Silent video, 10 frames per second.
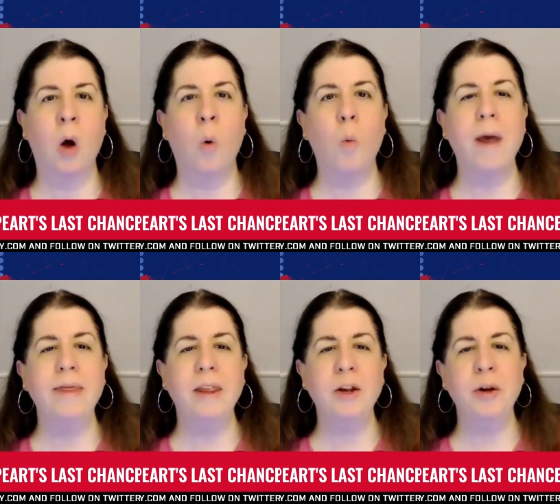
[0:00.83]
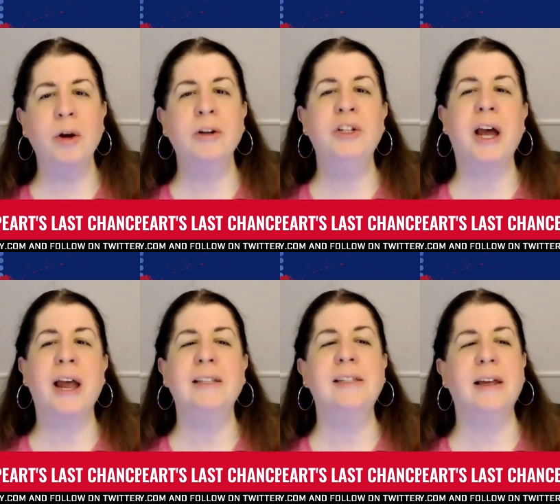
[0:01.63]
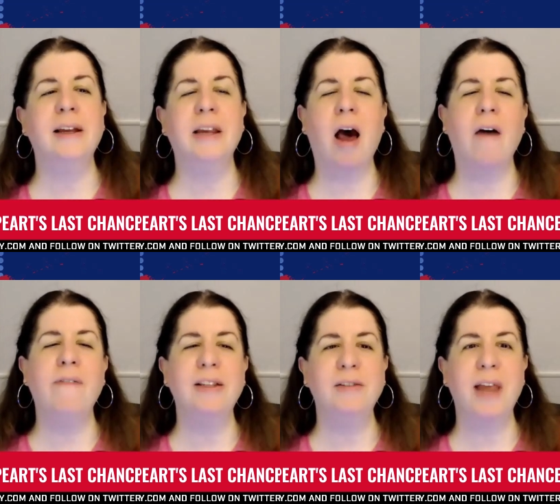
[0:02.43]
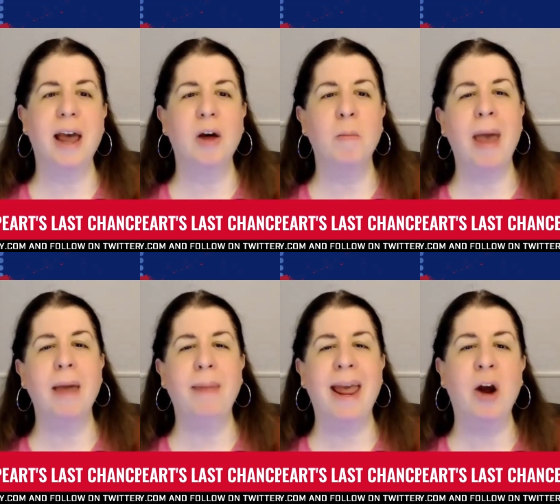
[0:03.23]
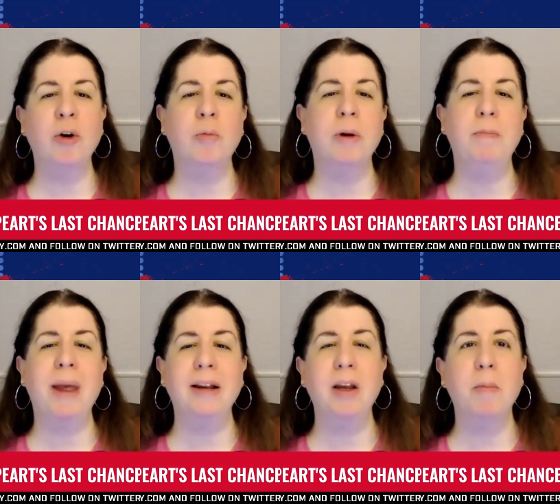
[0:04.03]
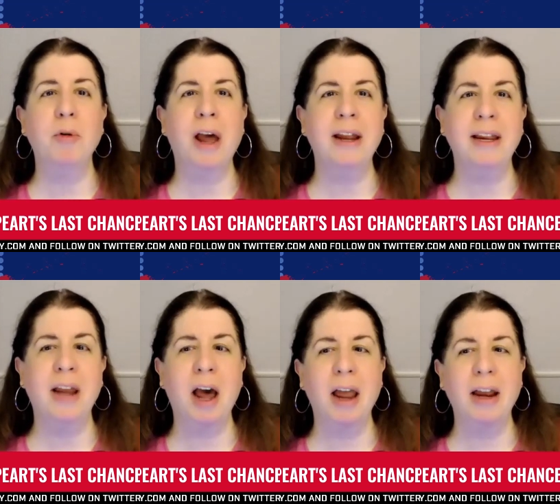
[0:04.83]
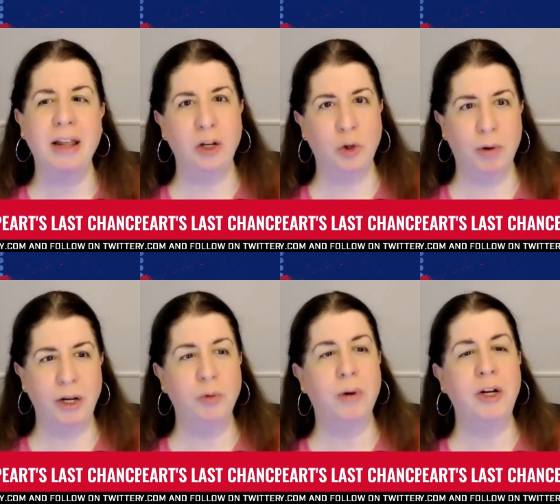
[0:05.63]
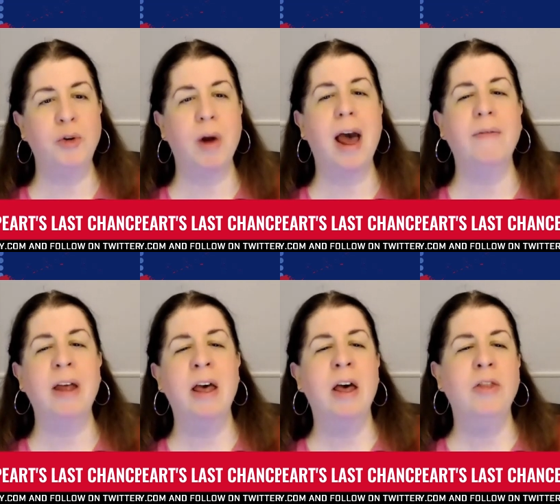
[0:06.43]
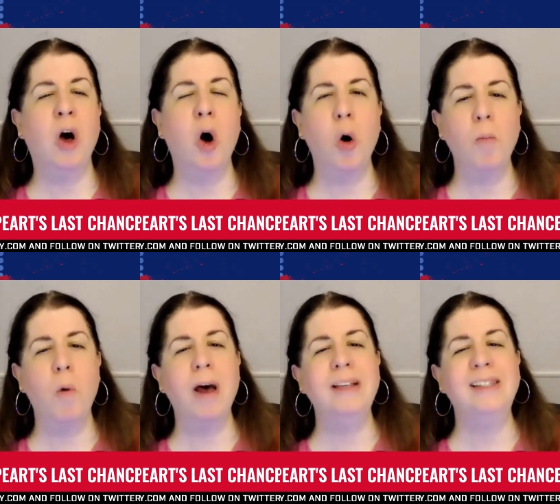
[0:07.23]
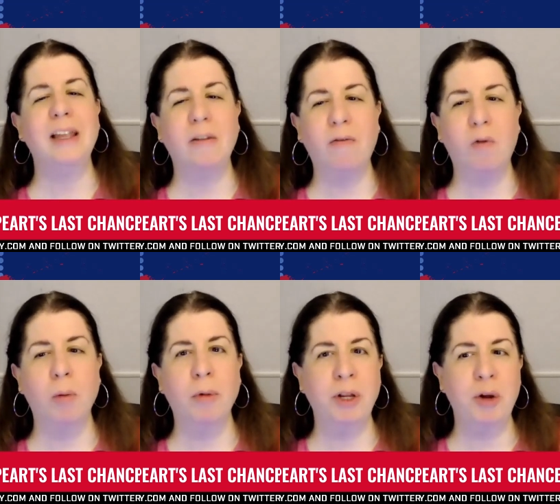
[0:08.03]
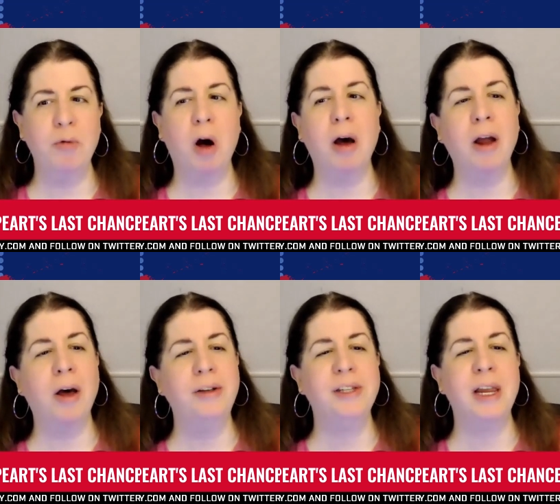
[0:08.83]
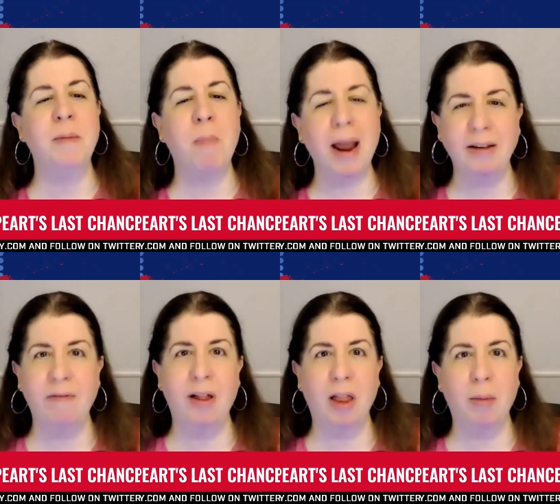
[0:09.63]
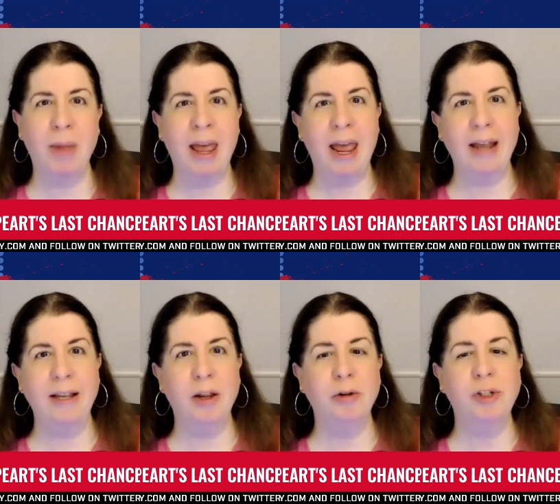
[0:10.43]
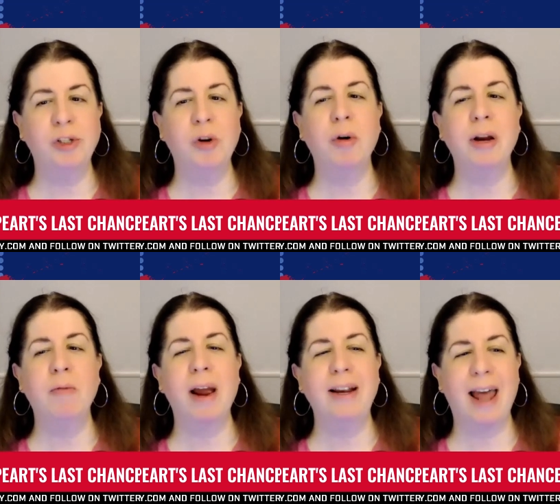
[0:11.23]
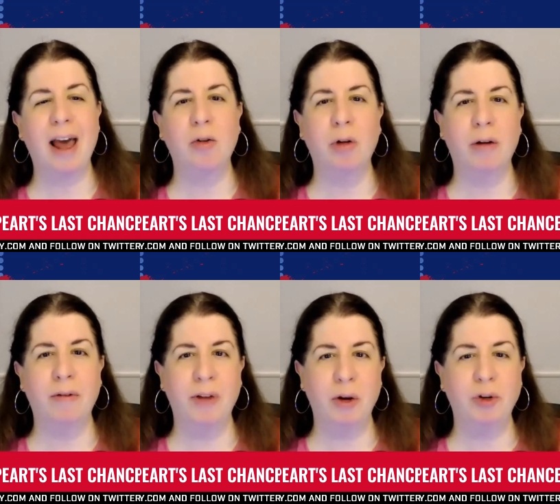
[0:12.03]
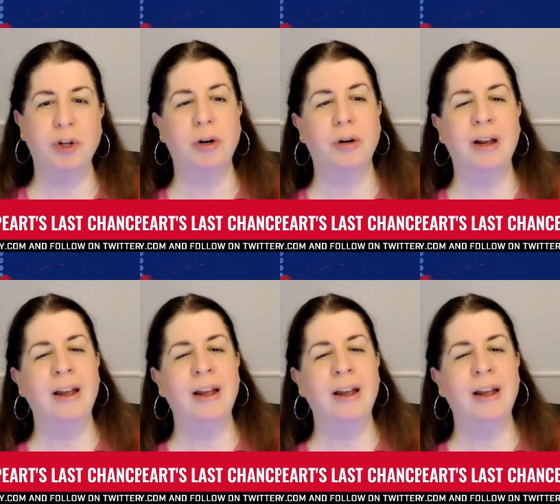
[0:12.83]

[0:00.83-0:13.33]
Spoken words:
When the New York Giants selected offensive tackle Matt Peart with pick number 99 in the 2020 draft, the hope was that the former UConn Husky might develop into their starting right tackle of the future.